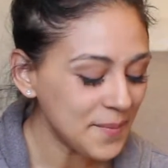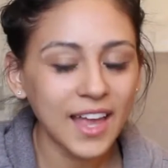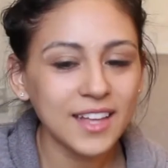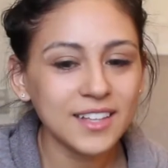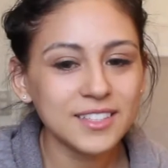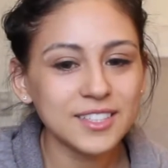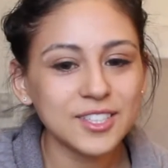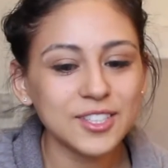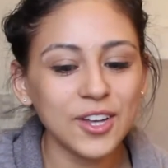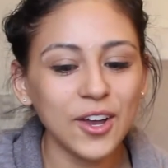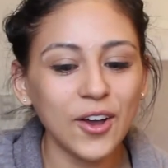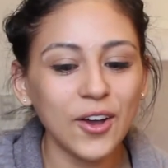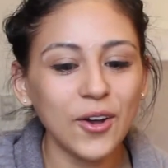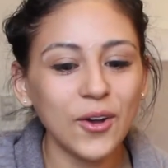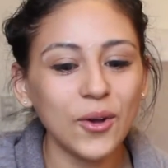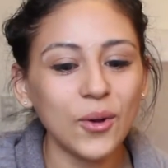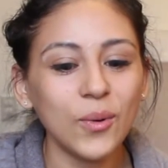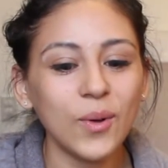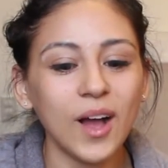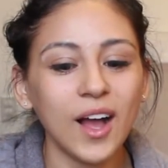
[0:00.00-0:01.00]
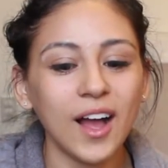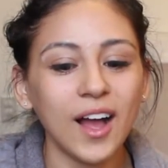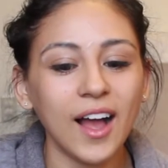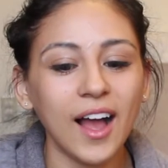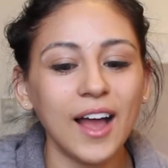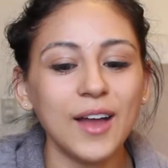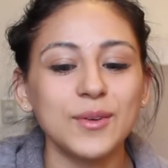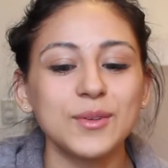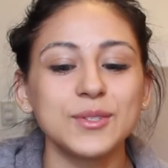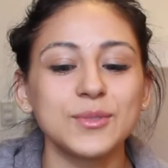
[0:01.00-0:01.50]
And so
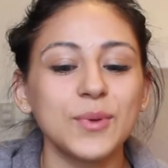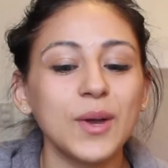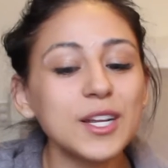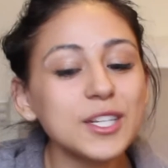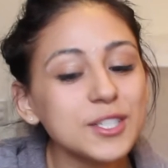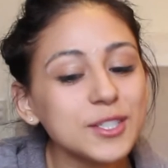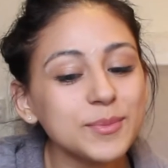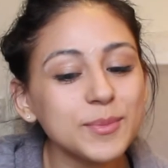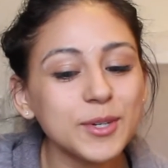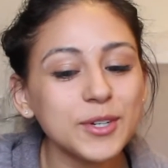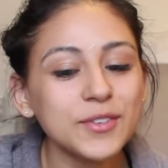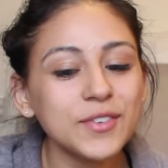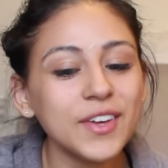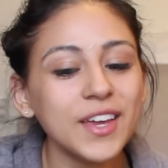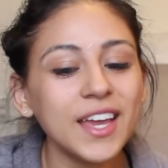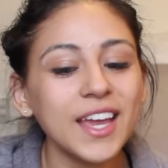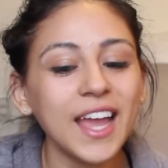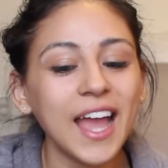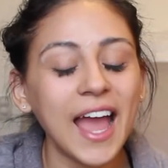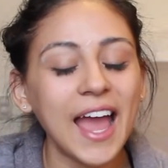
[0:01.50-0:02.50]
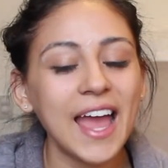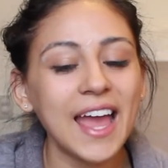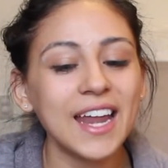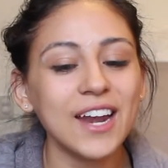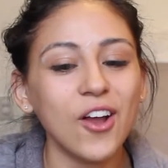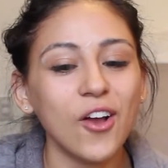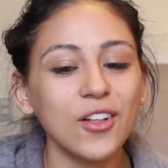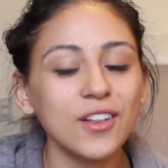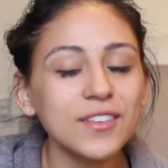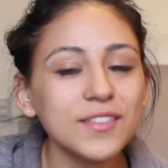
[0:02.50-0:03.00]
I was watching the movie
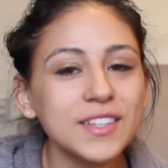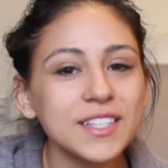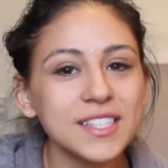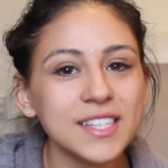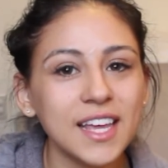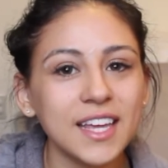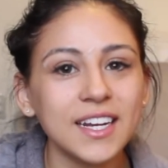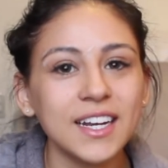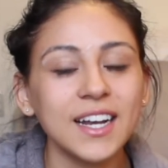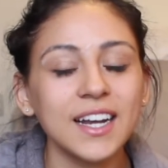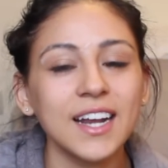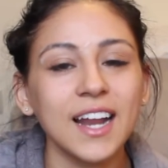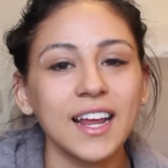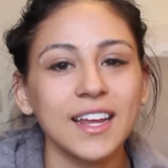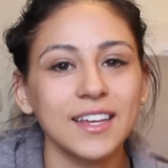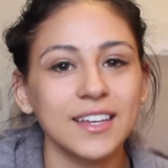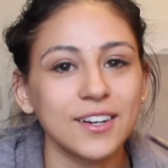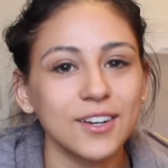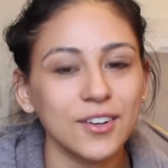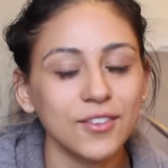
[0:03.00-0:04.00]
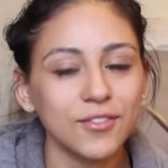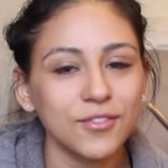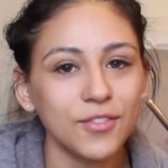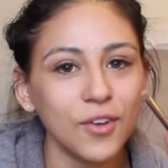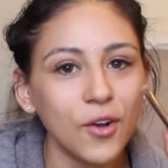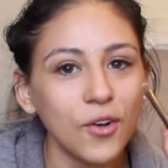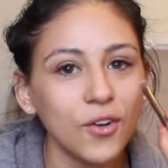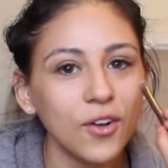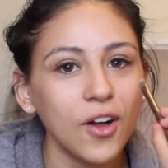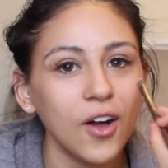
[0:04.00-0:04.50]
and all of a sudden I get a
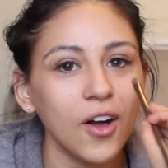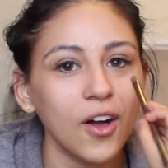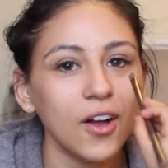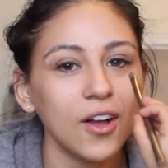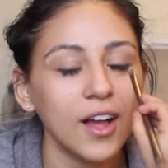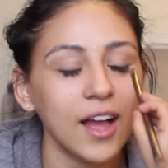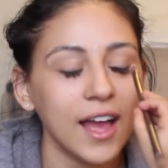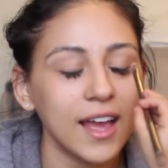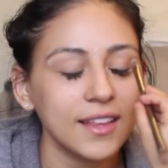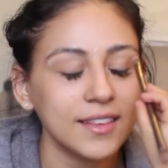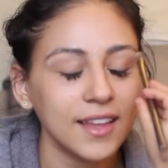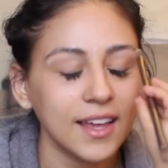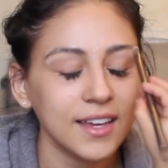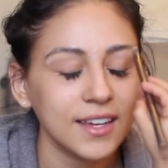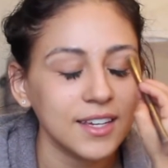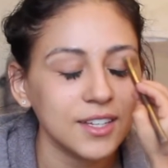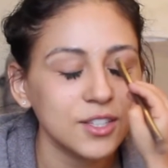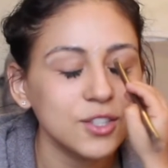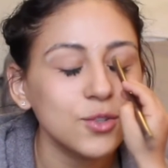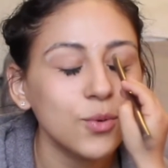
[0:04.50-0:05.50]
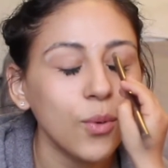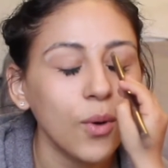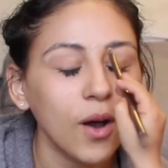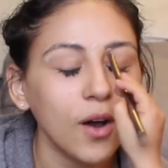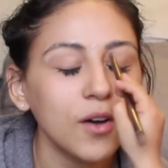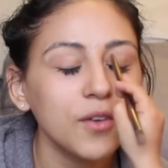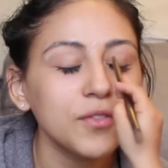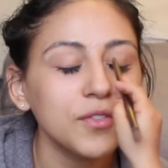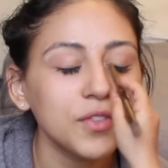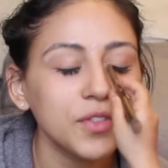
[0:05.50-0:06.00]
phone call at like
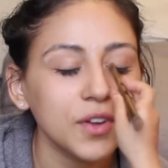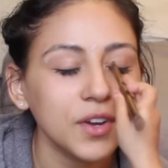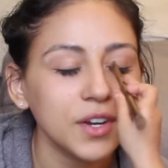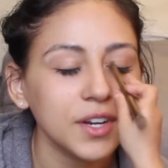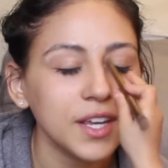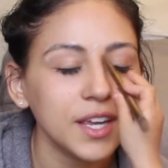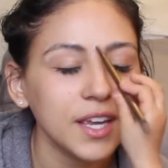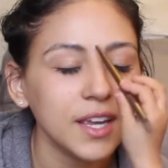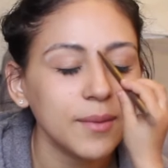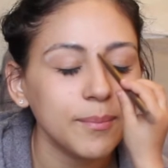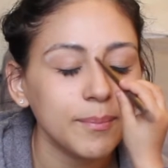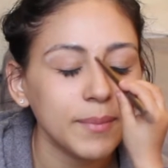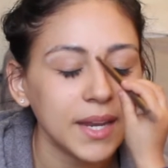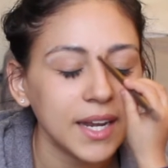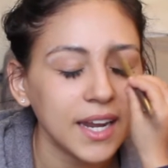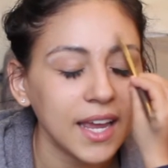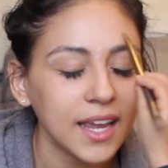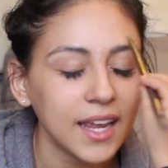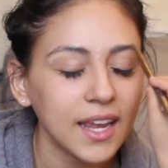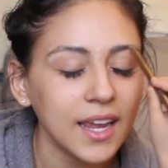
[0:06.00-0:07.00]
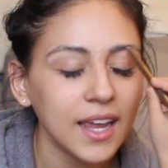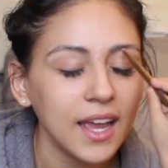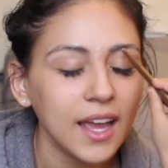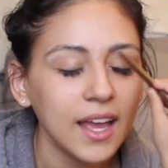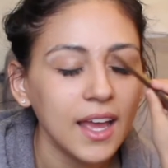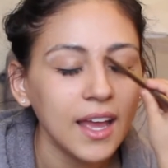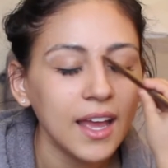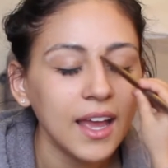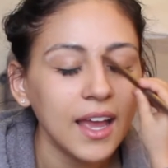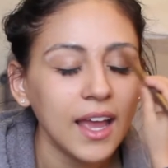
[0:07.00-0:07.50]
12:30 midnight.
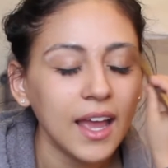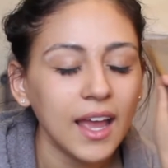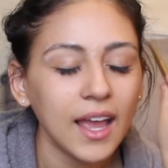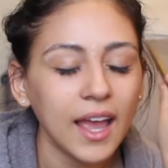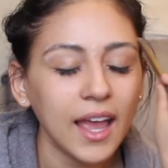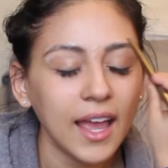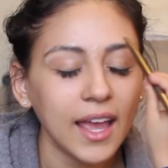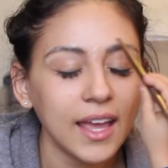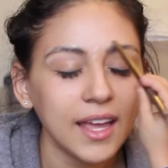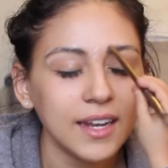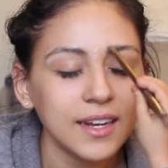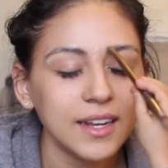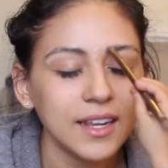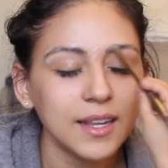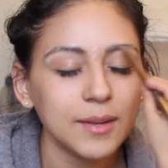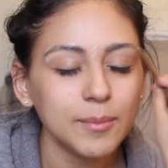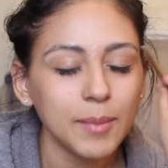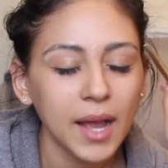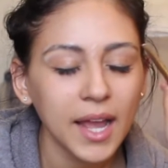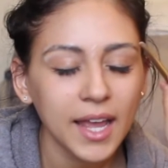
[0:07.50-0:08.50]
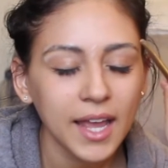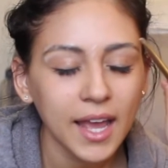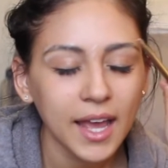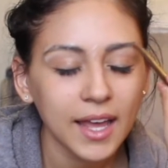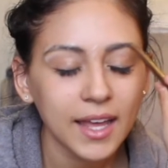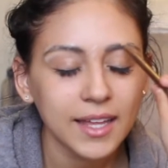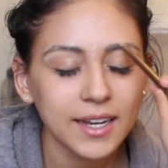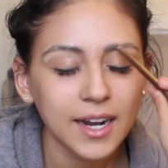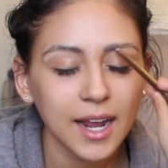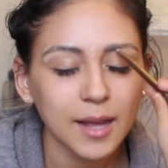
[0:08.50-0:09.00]
And in my
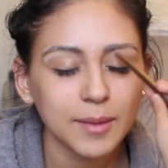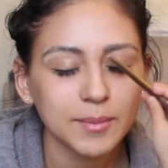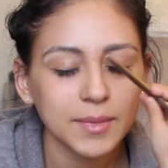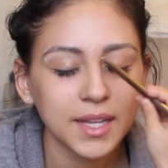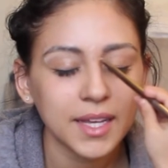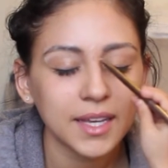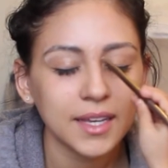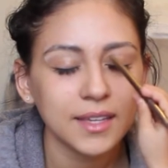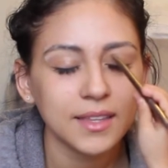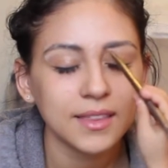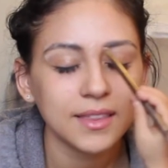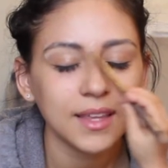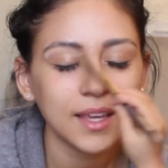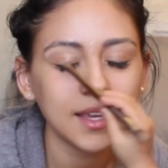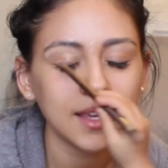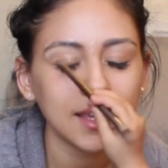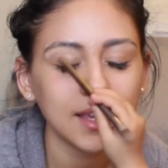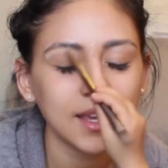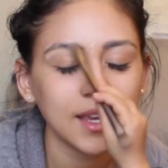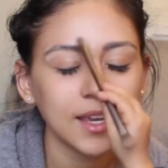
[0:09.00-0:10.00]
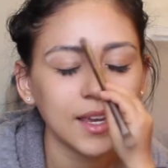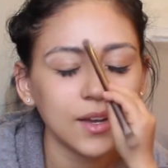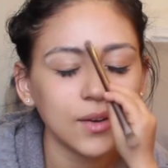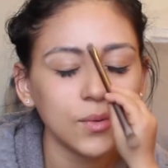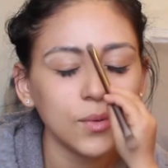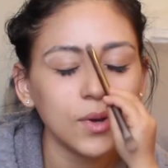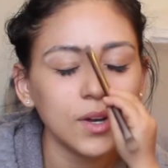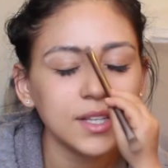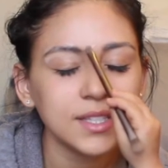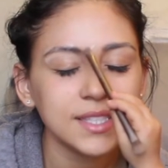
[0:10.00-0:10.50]
head, I'm, like, thinking,
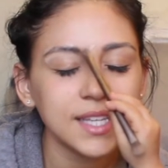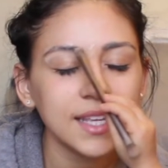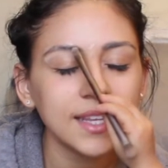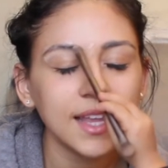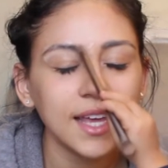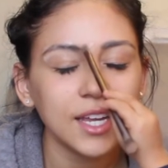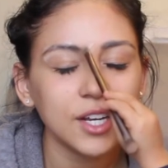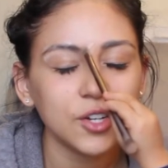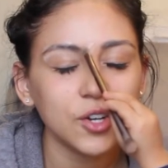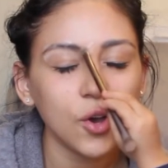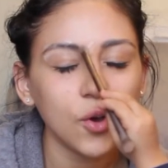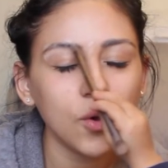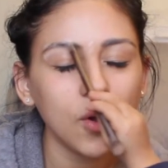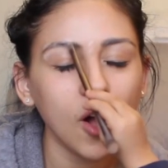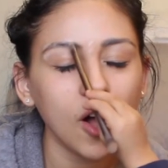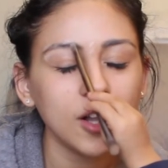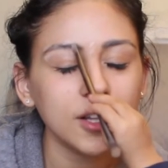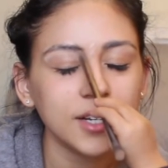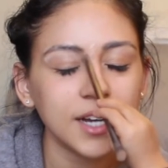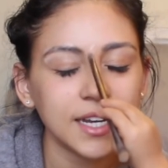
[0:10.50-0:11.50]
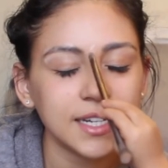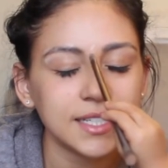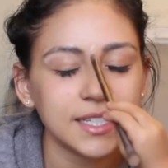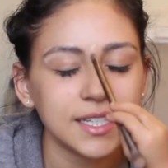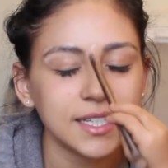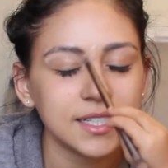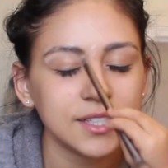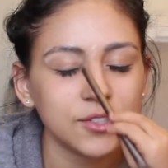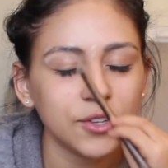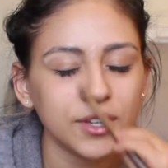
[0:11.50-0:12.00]
well, it said, like, no caller
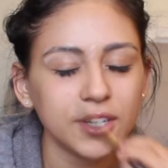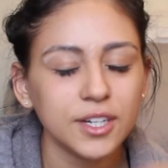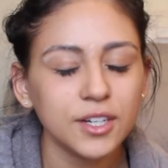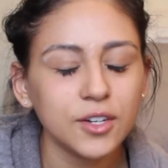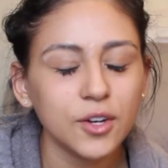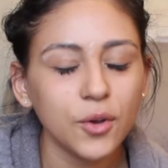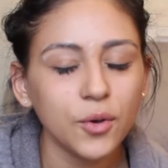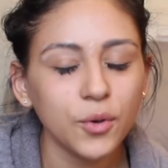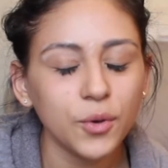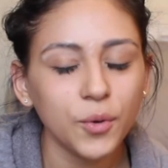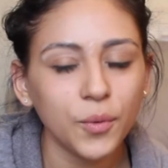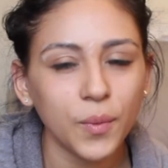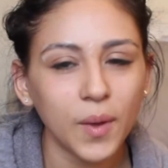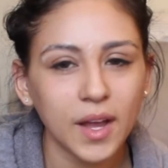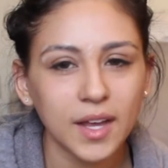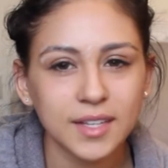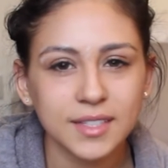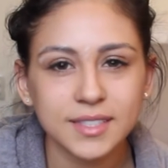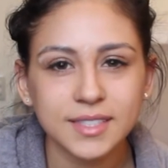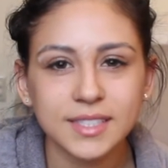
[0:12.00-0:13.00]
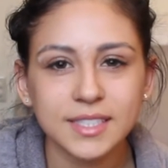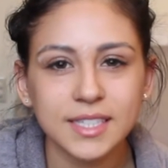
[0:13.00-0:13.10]
ID, so I didn't know who it was.